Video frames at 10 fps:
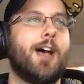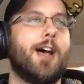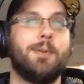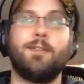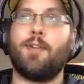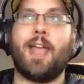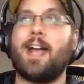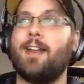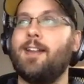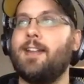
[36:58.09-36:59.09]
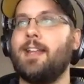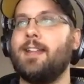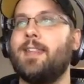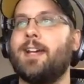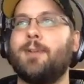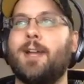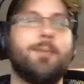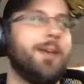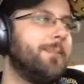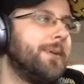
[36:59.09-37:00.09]
We've added in that
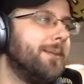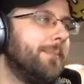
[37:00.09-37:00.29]
random NPM